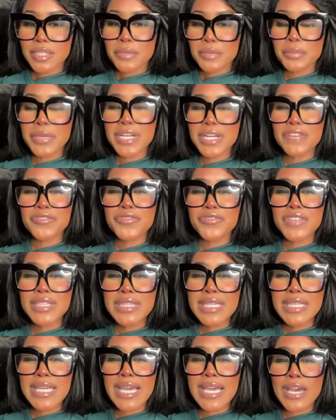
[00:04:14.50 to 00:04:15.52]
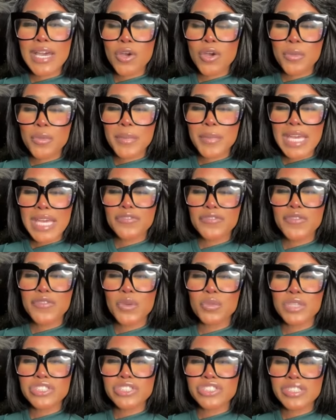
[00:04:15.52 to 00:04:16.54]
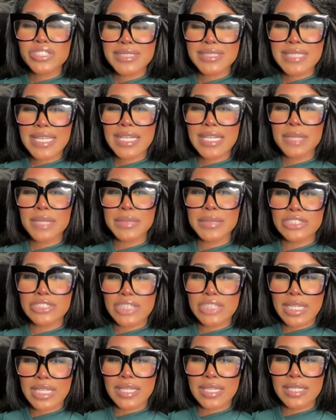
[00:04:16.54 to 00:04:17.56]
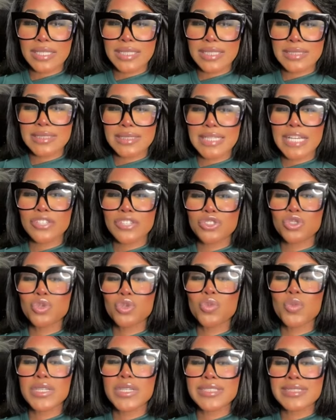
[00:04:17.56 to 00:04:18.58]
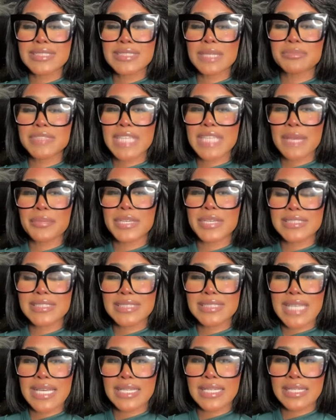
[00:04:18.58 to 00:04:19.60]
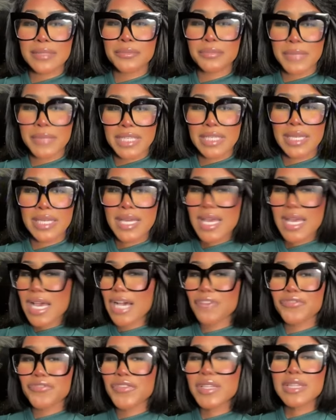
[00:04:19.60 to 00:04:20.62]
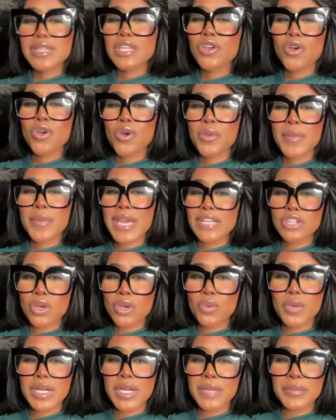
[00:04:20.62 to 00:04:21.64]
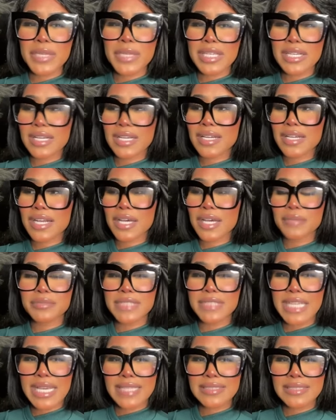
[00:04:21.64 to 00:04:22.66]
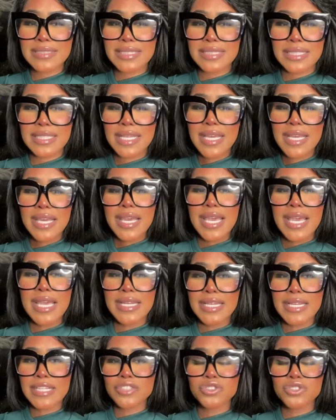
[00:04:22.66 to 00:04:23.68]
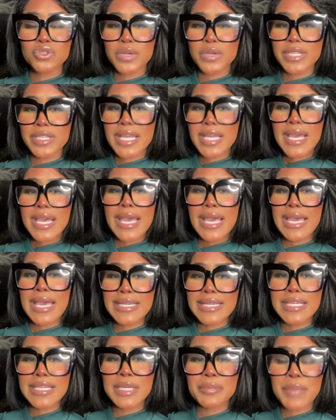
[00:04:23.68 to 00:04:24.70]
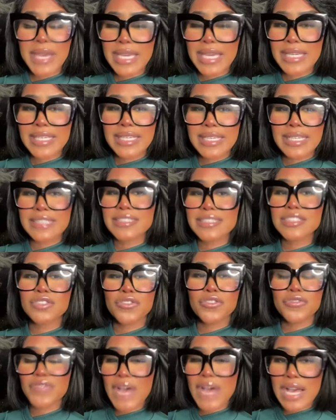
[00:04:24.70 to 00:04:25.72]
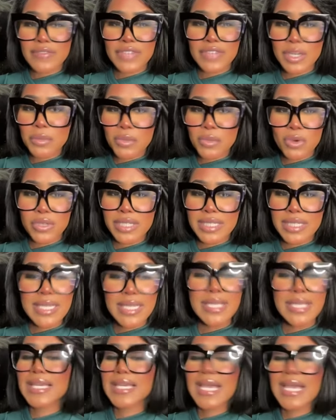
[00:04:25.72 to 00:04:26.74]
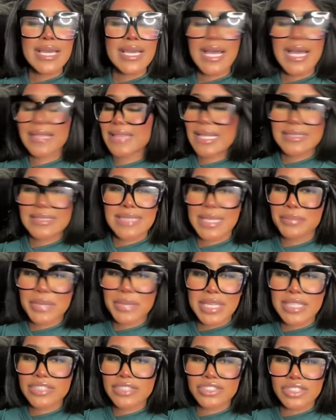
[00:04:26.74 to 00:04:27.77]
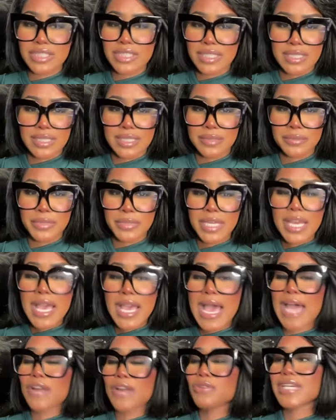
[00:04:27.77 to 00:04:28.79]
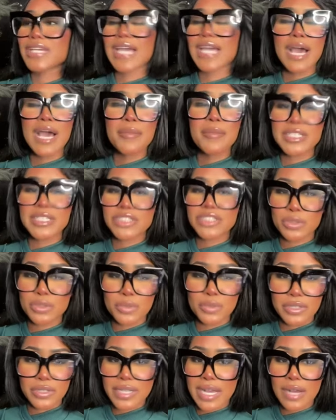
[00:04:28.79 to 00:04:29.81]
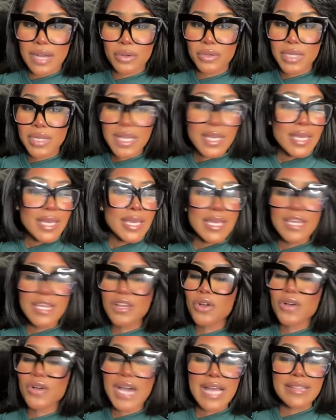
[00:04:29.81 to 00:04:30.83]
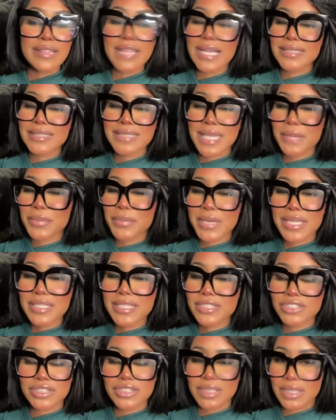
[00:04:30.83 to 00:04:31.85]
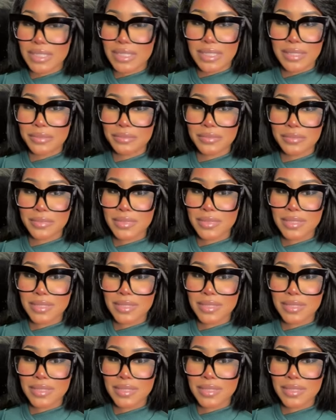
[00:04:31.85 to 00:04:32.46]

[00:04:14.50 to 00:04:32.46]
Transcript: But a 50-year-old man, from what you're telling me, Jella, is that you want some type of excitement. A 50-year-old man don't want to be in a club dancing and then doing hanky panky until 5 in the morning. He ain't got that type of energy in him. I don't care how much he work out. He don't got that type of energy in him.